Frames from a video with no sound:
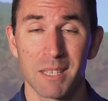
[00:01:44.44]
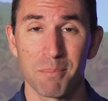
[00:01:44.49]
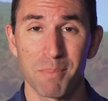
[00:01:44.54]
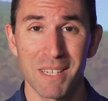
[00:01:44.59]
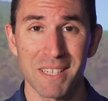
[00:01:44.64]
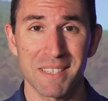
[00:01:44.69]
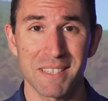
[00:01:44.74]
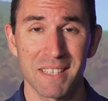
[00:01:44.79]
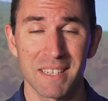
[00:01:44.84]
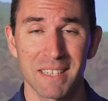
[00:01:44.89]
the
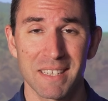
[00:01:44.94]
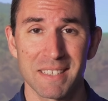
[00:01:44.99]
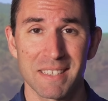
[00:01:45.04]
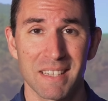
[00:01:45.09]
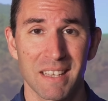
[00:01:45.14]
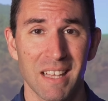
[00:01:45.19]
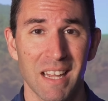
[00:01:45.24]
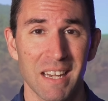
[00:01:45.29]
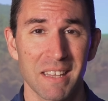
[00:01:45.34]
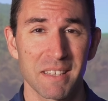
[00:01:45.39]
best thing is
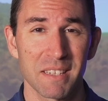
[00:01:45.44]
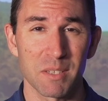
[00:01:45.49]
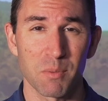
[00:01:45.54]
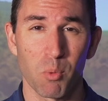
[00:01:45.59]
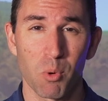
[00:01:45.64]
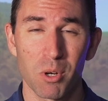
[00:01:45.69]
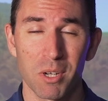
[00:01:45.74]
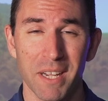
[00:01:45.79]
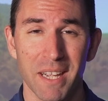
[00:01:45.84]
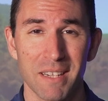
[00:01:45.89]
a lot of these
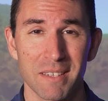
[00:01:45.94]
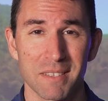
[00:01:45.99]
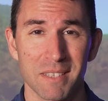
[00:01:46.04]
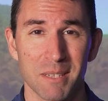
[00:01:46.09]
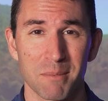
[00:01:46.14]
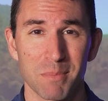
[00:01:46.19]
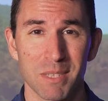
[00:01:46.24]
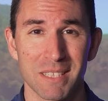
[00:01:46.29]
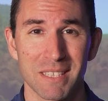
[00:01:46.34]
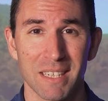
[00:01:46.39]
workouts
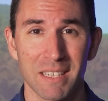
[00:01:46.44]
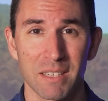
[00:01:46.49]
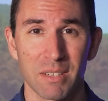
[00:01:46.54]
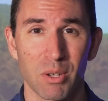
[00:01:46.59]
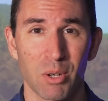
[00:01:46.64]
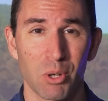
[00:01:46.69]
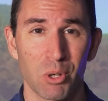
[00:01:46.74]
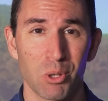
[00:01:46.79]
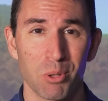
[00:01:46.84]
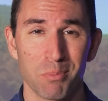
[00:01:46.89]
can be done at
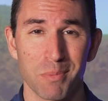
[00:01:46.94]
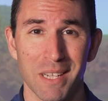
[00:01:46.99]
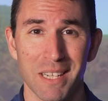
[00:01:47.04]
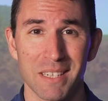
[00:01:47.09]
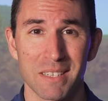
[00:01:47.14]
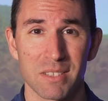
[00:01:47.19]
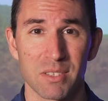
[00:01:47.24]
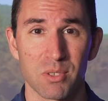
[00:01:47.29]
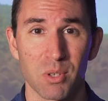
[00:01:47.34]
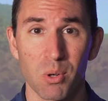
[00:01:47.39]
home
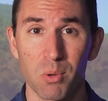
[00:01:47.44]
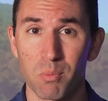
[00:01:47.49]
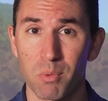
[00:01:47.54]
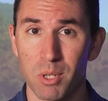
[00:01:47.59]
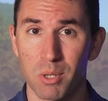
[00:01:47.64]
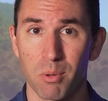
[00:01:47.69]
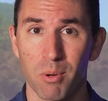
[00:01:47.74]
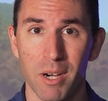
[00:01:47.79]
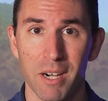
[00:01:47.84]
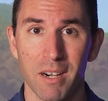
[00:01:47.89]
and don't
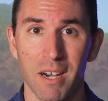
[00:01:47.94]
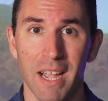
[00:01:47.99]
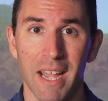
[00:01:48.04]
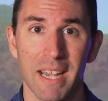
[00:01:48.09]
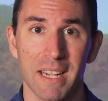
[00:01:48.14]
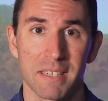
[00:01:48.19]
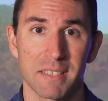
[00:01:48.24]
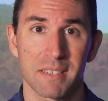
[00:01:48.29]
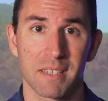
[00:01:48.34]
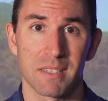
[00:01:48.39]
require
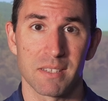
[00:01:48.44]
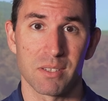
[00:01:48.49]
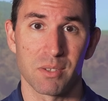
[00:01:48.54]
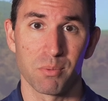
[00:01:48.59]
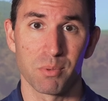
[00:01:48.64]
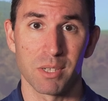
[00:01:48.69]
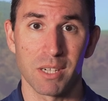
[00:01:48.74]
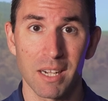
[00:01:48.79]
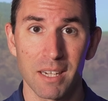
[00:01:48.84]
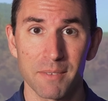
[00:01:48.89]
access
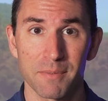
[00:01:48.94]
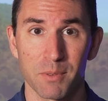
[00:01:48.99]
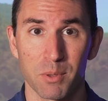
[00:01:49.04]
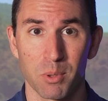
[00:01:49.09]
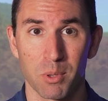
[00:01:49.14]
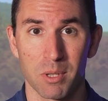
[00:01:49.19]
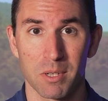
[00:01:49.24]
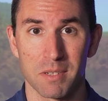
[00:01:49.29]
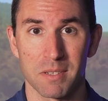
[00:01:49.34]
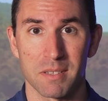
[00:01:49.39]
to a golf
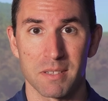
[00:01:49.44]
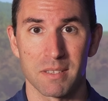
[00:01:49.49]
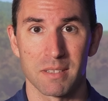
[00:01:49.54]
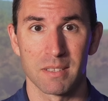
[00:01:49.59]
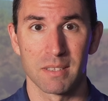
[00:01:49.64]
course.